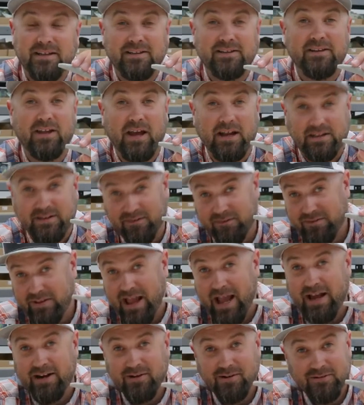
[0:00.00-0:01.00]
like the
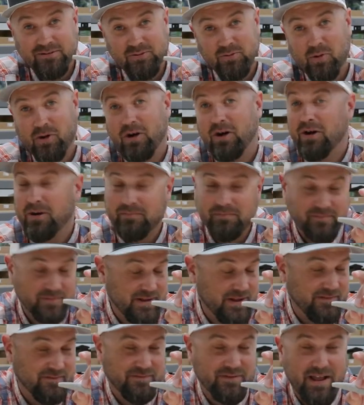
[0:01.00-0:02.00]
flat-nose worm
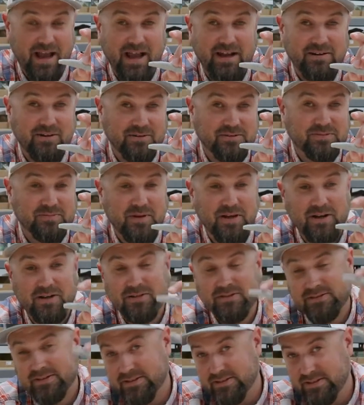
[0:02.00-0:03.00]
and flat-nose
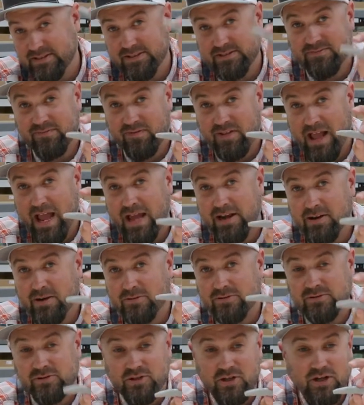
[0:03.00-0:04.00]
minnows, and this
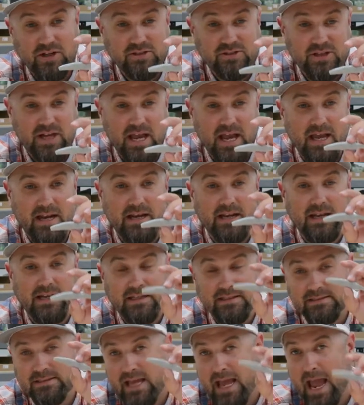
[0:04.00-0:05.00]
flat-nose jerkshad
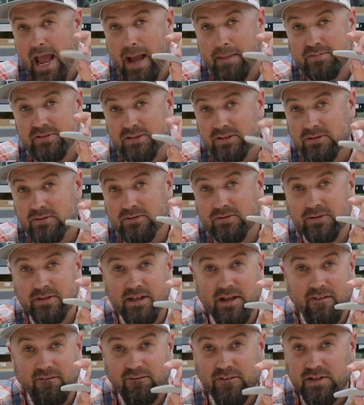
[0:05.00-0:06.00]
is
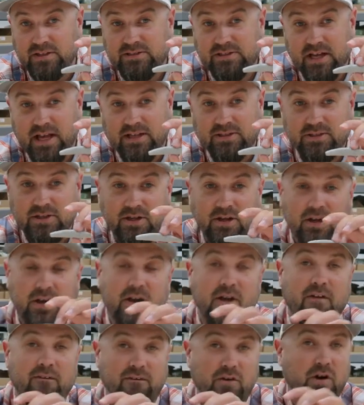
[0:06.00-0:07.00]
absolutely a fish catcher
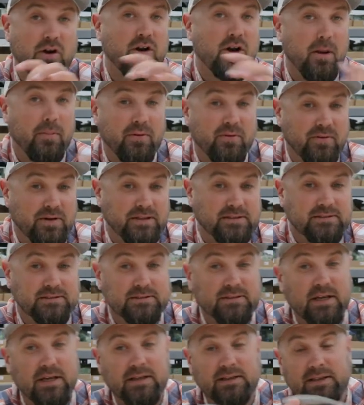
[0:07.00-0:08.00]
for a couple
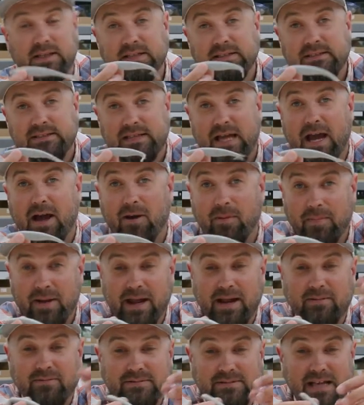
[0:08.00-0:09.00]
reasons. This style
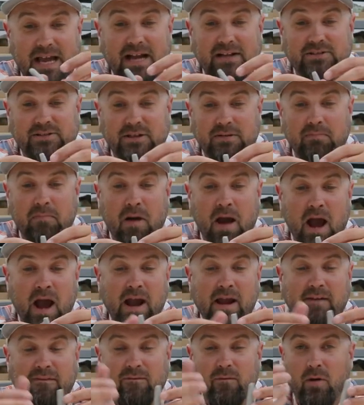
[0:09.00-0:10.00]
bait was actually
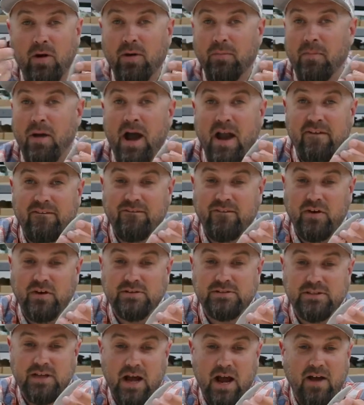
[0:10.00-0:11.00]
one of my
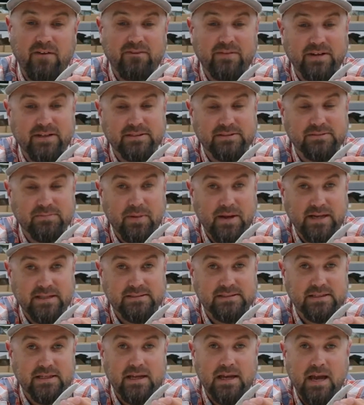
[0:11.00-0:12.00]
first confidence
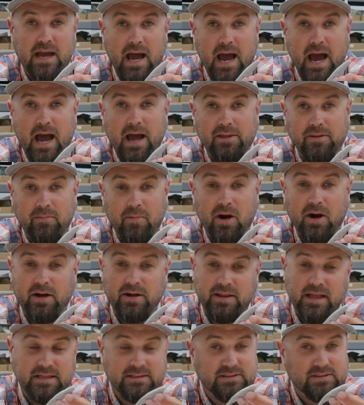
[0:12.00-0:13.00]
baits on the
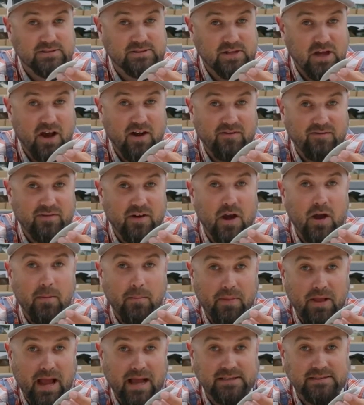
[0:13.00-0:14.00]
market. That's a
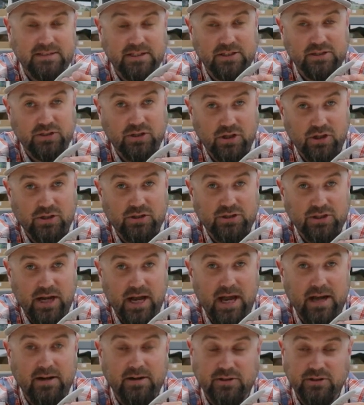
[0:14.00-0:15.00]
soft plastic
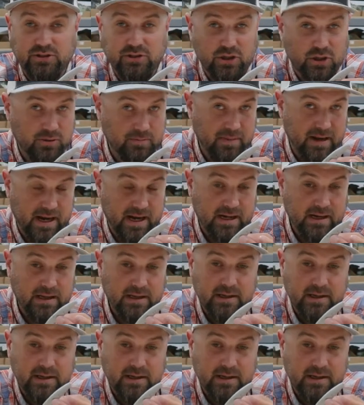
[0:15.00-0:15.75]
jerkshad or jerkbait.